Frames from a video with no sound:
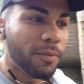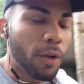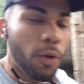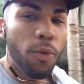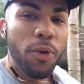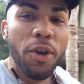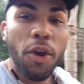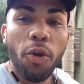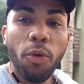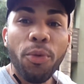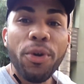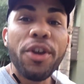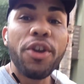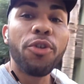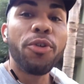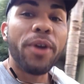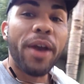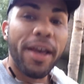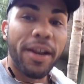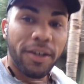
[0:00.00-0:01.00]
We are
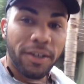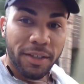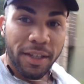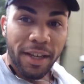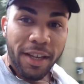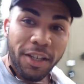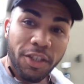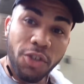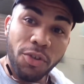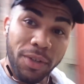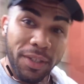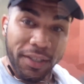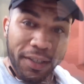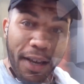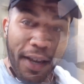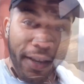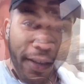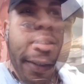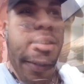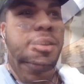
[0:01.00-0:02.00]
recreators, I guess you could
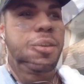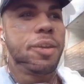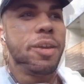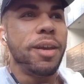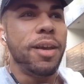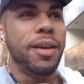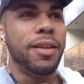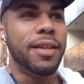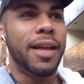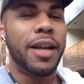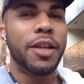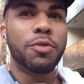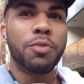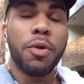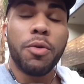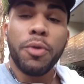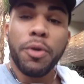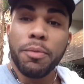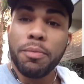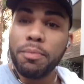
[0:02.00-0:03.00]
say. And that is
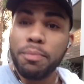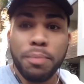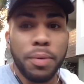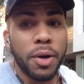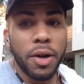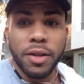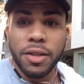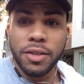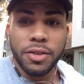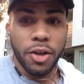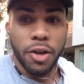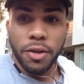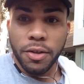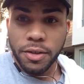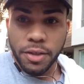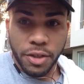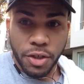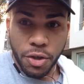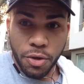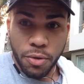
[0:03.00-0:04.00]
what we're put on this earth
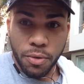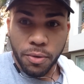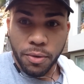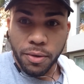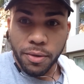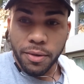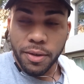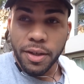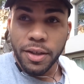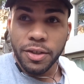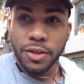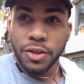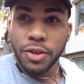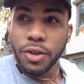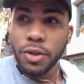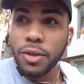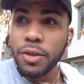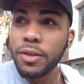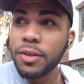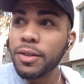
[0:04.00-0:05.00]
to do, is
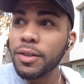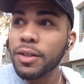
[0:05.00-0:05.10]
to